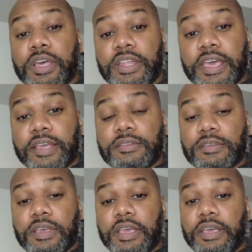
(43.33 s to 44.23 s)

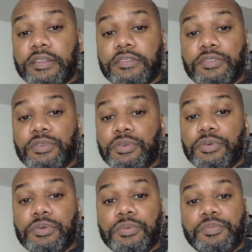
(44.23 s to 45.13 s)
connect and
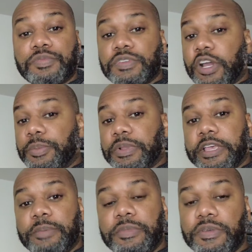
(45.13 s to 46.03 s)
to start
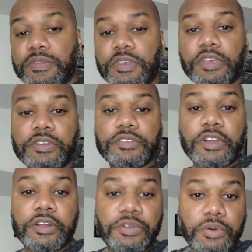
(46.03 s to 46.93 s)
playing music or
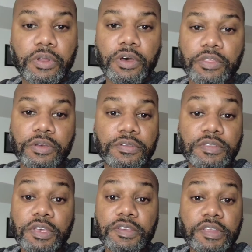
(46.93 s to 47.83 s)
start doing all those
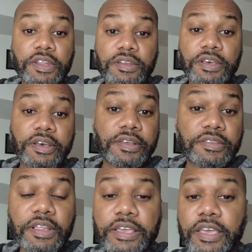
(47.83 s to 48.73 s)
things that it
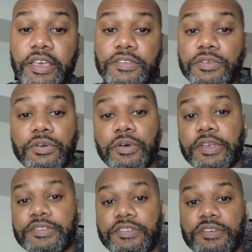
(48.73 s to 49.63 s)
does, like answer
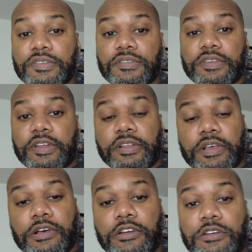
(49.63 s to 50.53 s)
questions, set
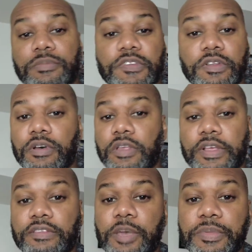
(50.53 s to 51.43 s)
alarms, and all
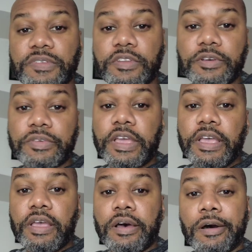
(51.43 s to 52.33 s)
that type of stuff.
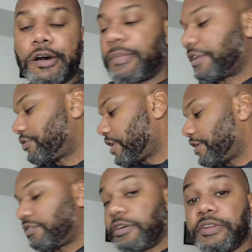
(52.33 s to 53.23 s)
Um, I
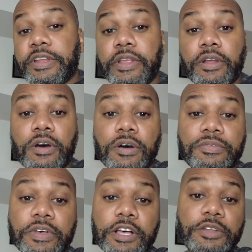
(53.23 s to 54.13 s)
tried turning it off,
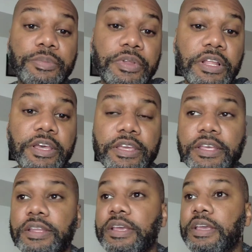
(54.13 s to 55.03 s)
unplugging
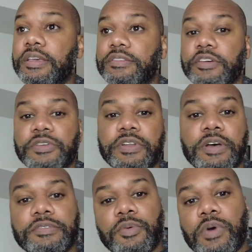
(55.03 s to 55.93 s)
it, turning
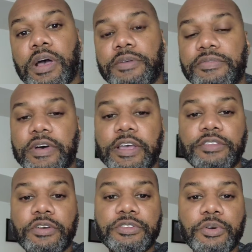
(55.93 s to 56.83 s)
off the Wi-Fi,
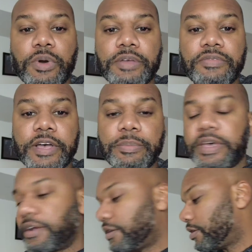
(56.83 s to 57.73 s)
turning the Wi-Fi
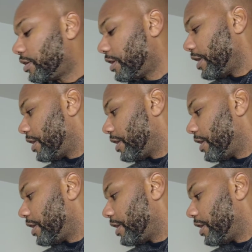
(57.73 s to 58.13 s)
back on.